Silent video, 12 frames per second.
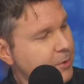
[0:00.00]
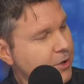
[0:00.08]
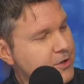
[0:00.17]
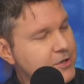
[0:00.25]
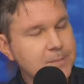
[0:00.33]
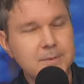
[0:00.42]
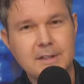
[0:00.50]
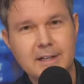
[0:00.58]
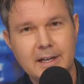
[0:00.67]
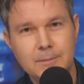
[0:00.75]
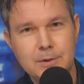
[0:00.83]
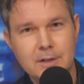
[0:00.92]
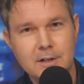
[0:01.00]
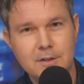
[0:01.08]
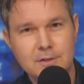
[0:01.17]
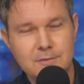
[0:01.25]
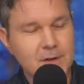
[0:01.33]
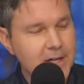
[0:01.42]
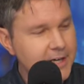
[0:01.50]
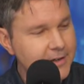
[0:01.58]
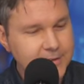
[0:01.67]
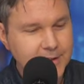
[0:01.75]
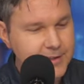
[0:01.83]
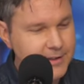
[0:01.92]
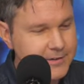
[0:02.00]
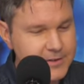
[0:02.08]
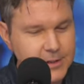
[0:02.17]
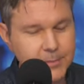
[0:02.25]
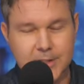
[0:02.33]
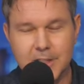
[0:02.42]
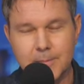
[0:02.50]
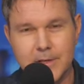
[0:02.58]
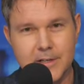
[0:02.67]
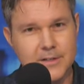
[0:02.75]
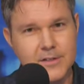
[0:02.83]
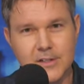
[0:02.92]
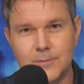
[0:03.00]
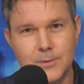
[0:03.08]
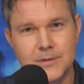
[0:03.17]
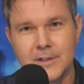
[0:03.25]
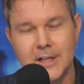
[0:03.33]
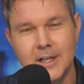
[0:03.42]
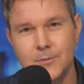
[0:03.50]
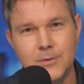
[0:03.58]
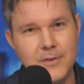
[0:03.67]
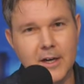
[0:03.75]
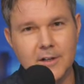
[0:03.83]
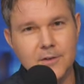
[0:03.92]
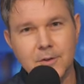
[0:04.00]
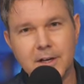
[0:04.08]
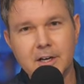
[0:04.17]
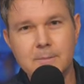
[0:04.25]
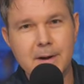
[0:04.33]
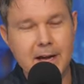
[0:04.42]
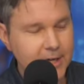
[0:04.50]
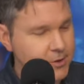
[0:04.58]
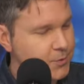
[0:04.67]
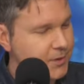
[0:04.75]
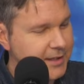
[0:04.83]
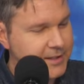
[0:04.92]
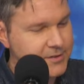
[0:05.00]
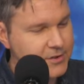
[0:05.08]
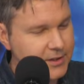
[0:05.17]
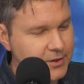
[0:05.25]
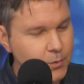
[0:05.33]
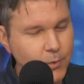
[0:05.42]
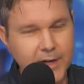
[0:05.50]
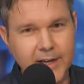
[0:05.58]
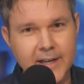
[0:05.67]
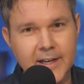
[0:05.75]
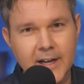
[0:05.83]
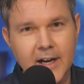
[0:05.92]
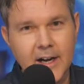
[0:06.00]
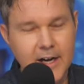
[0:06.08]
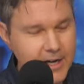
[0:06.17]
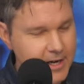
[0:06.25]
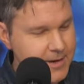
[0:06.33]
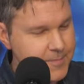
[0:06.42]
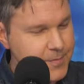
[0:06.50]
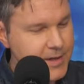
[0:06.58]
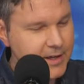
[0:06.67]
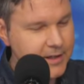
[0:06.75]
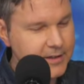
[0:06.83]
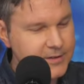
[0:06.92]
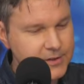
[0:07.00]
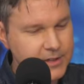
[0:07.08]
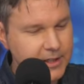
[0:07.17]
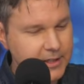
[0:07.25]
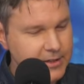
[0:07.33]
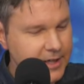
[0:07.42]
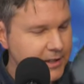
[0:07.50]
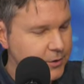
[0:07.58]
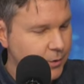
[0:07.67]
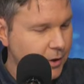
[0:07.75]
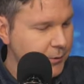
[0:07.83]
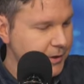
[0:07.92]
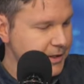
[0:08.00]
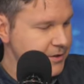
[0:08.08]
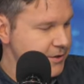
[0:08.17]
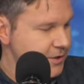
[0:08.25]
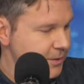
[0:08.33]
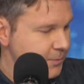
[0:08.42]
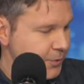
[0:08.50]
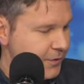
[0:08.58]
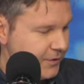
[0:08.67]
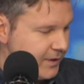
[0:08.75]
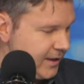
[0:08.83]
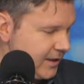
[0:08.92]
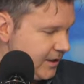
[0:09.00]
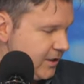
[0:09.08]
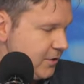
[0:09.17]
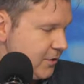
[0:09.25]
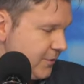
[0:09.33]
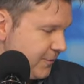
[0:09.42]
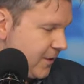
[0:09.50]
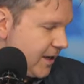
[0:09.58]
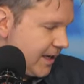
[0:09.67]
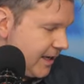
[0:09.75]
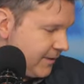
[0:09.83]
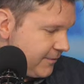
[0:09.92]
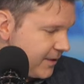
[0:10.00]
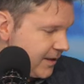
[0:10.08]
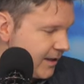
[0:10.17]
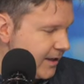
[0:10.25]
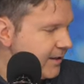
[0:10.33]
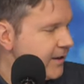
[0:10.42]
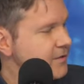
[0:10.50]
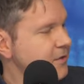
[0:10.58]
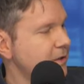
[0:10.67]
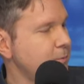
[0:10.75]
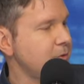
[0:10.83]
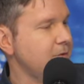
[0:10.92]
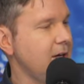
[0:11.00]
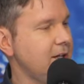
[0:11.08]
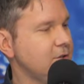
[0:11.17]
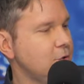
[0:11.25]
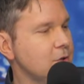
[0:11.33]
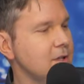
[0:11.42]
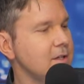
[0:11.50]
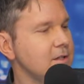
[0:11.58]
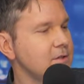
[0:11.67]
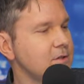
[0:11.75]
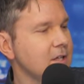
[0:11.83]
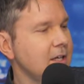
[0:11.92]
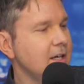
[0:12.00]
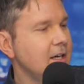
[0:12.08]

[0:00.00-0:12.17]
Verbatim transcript: partnership that they have with Gears 5, and they sent me an email and said, We've got a little care package we'd like to send your way, and it's tied to our relationship with Gears 5, and they said we've got cookies